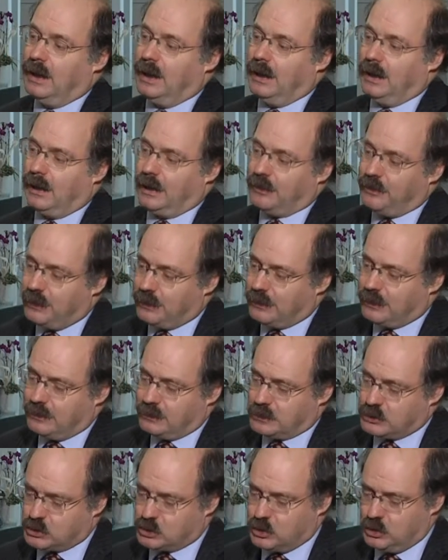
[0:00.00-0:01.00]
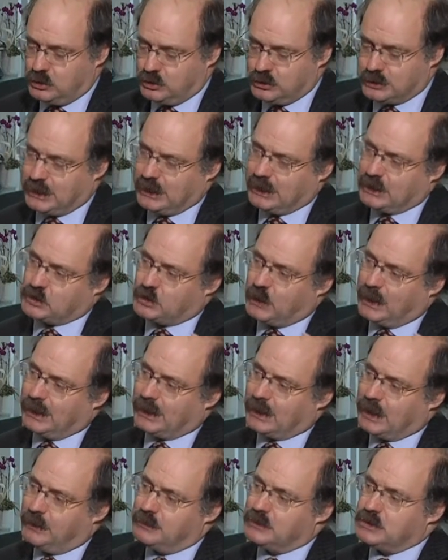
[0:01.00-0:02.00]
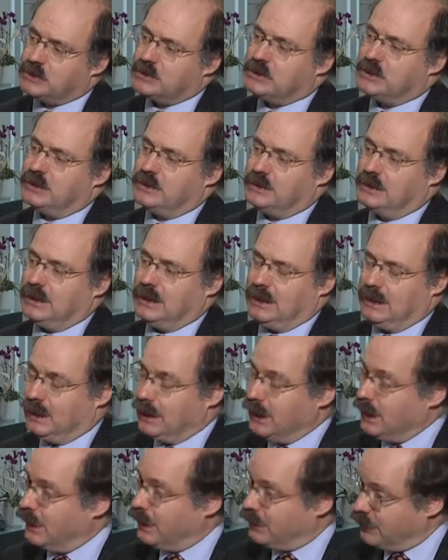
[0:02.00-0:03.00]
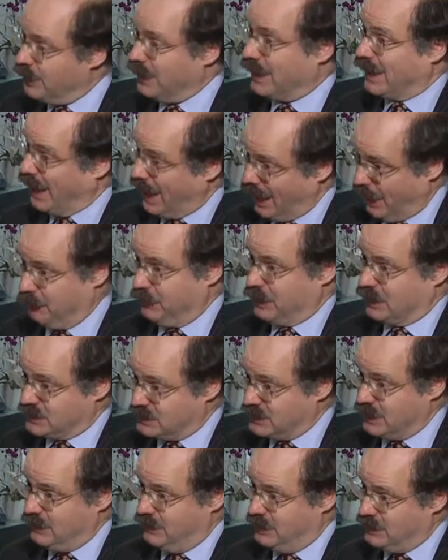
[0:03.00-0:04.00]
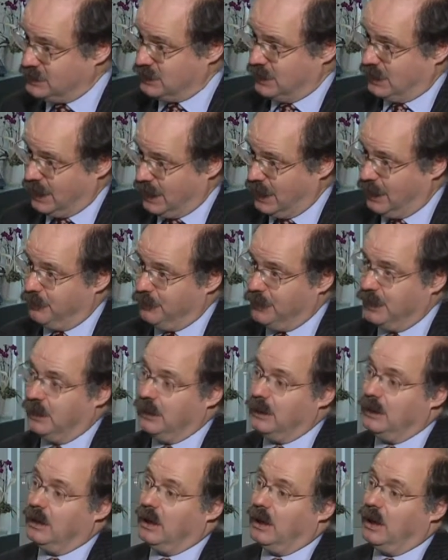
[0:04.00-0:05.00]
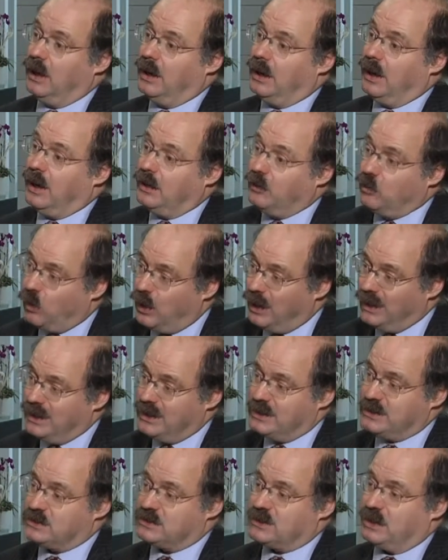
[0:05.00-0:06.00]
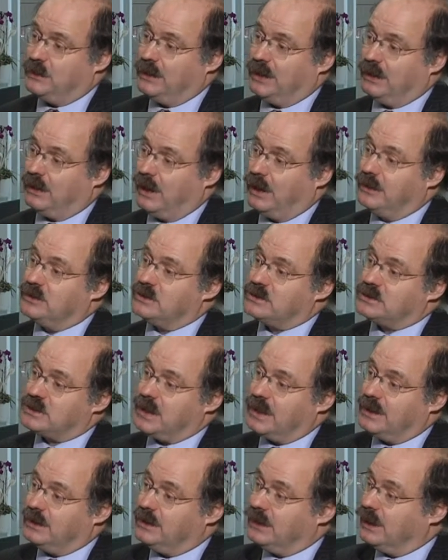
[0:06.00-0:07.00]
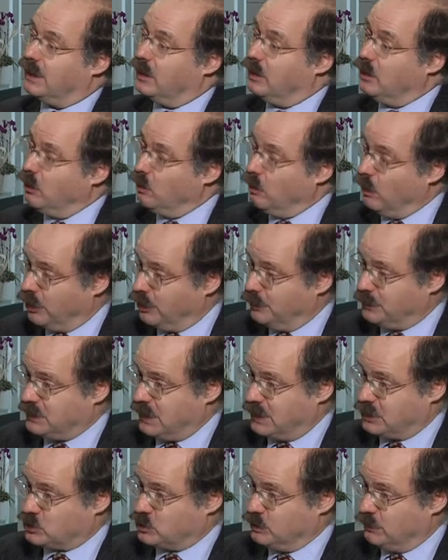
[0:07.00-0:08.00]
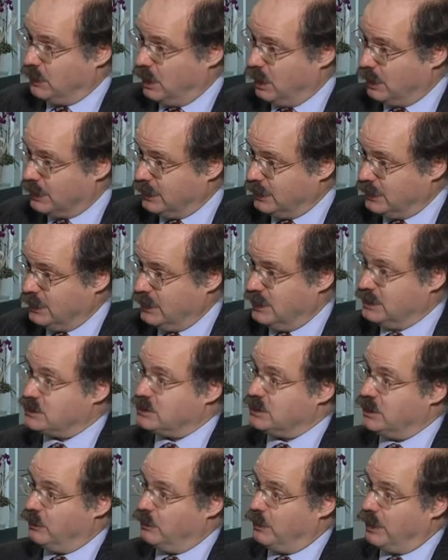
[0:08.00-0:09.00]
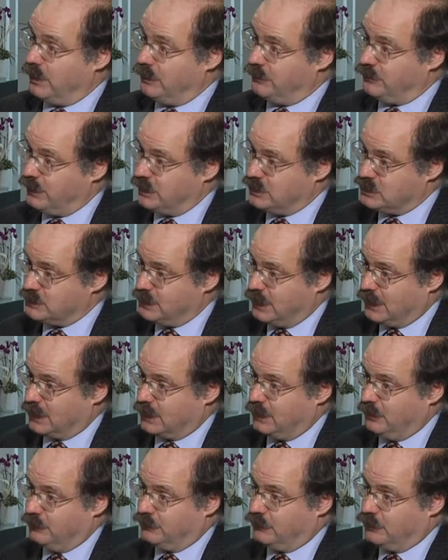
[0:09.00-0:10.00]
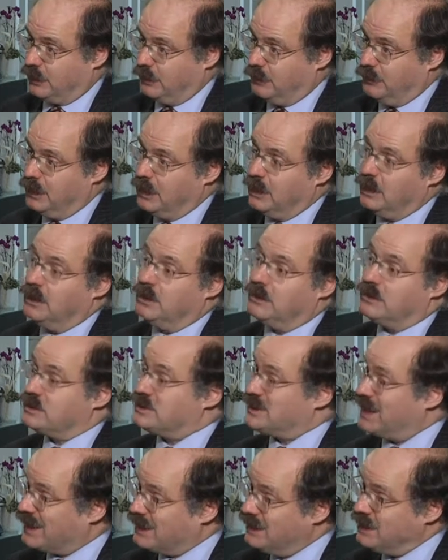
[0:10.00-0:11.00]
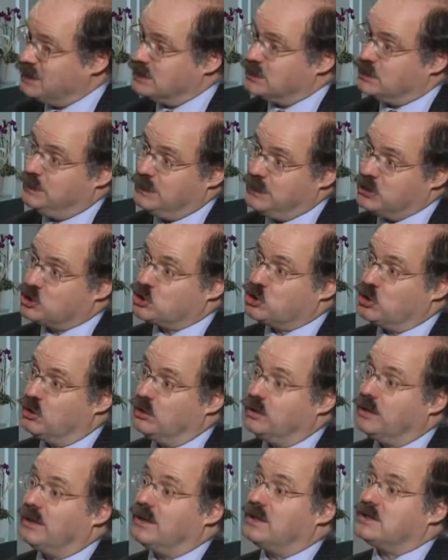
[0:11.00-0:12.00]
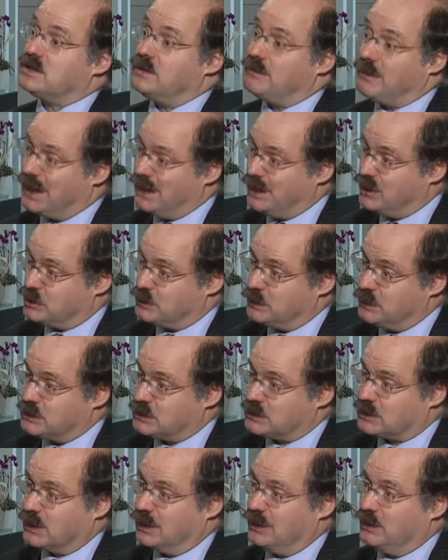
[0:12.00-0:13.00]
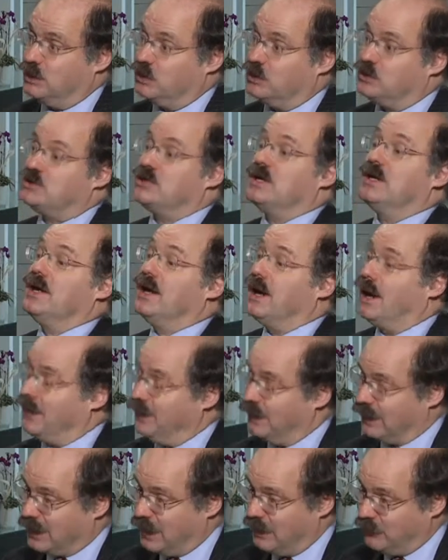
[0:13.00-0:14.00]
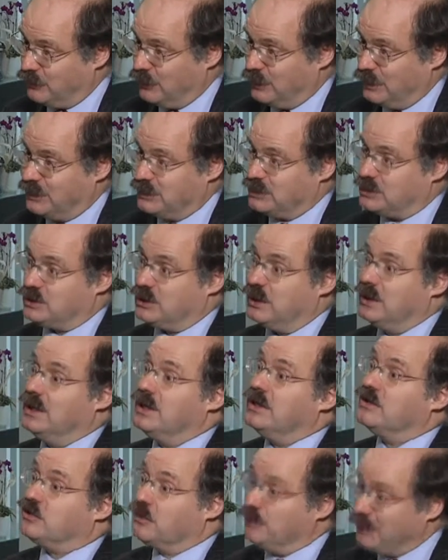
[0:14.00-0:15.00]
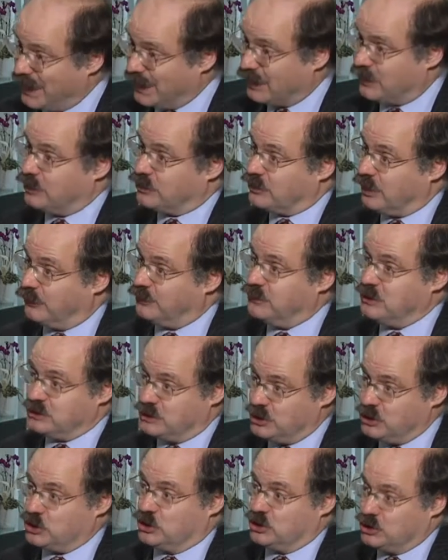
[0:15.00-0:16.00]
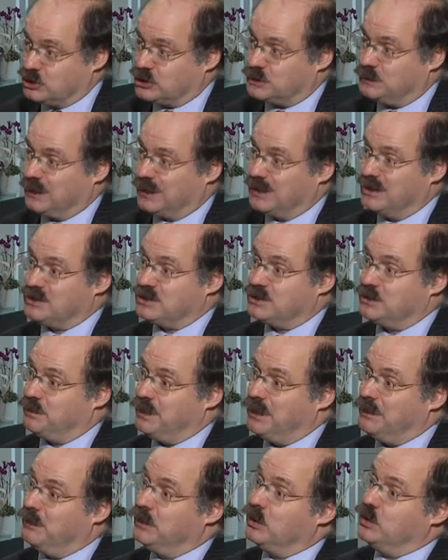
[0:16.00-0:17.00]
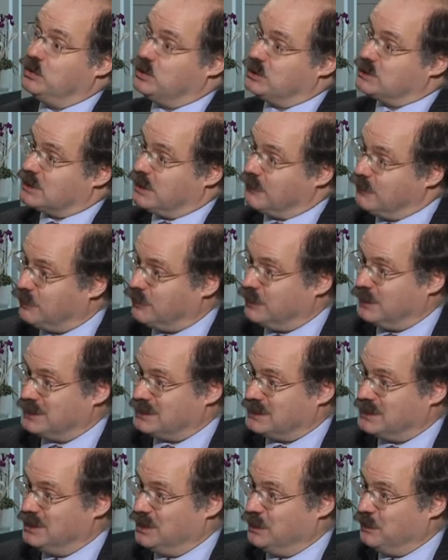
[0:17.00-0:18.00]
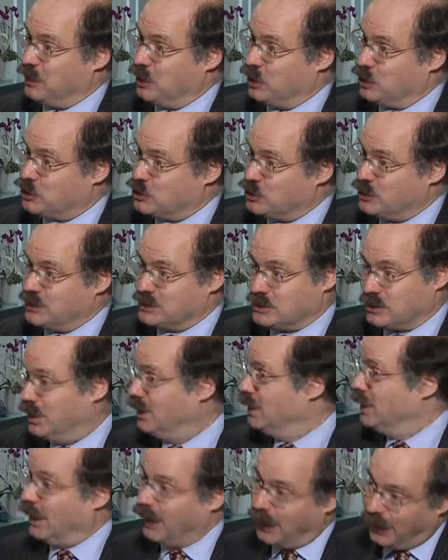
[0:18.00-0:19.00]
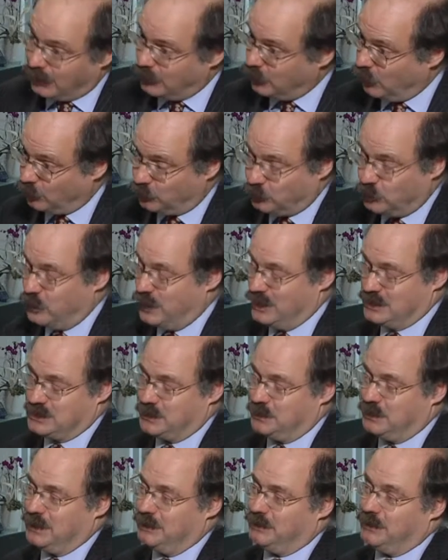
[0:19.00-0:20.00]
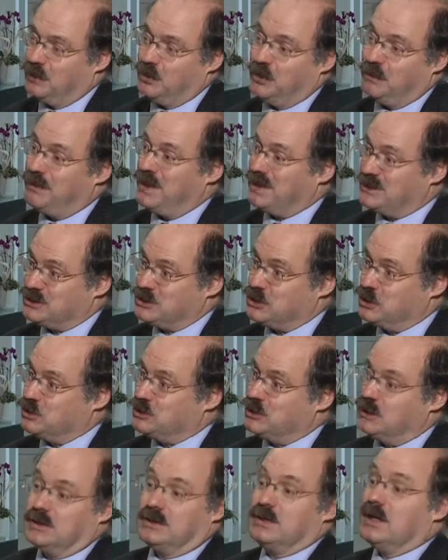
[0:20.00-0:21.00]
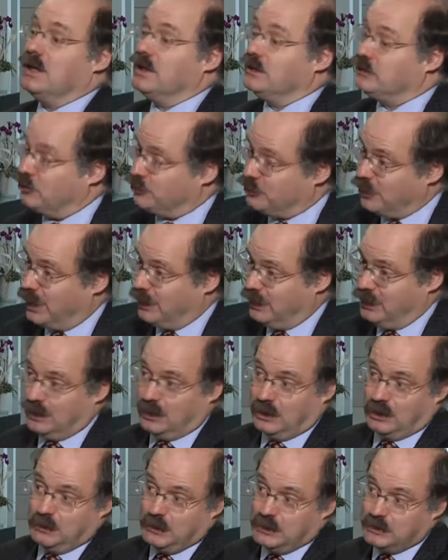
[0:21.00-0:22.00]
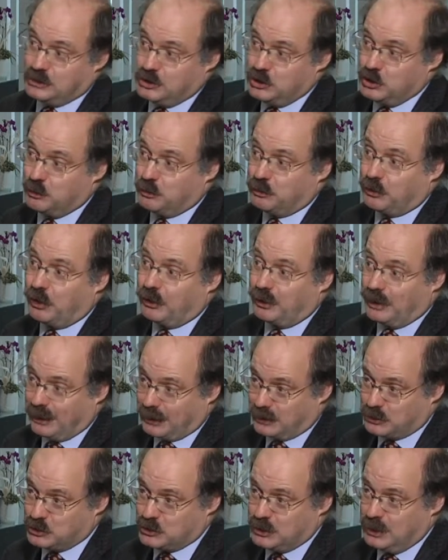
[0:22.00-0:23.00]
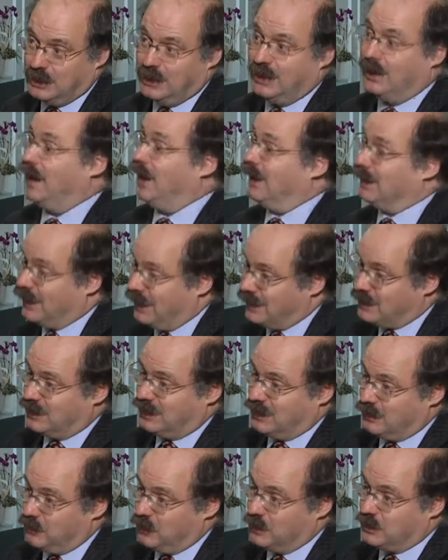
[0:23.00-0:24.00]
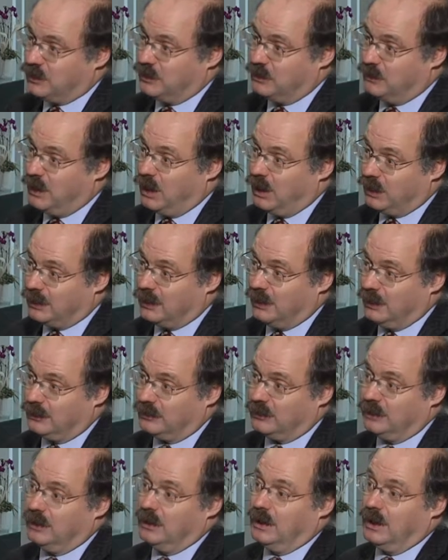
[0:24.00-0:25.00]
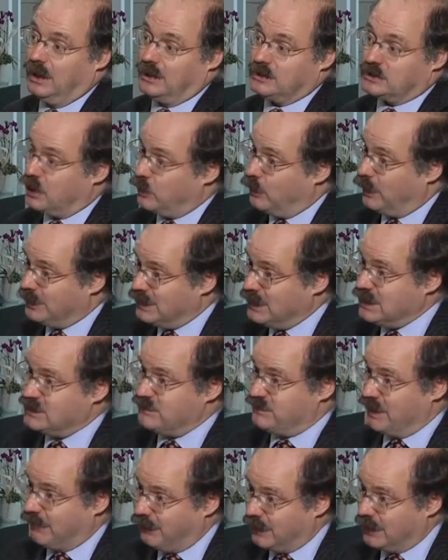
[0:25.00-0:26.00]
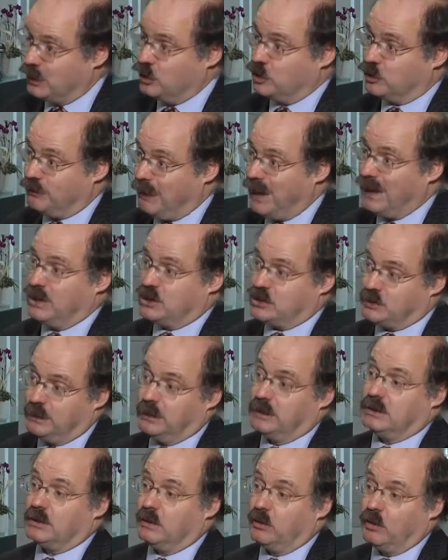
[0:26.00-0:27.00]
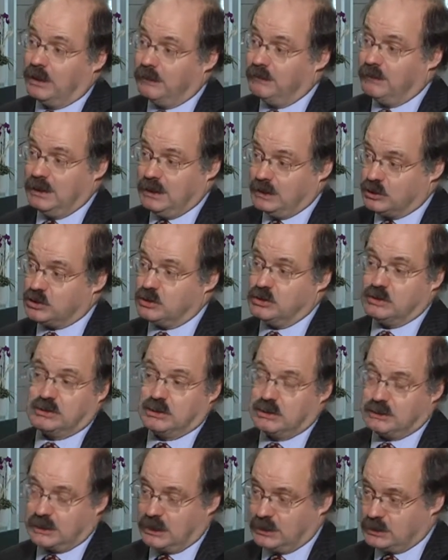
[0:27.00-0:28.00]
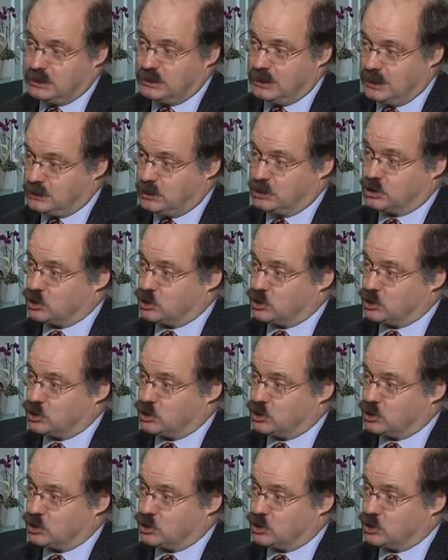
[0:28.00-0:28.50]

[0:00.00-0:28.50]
And I think there are two things when it comes to the gap, because there is a gap. And one is about understanding what the potential market is and where the funds may come from. The second is to be sure that there's the management skills and the governance to make the tough decisions, because the people who discover things in laboratories are not always the people who are best suited to turning them into new products and getting them into the market. And so one needs very good management, and one of the issues is actually there's a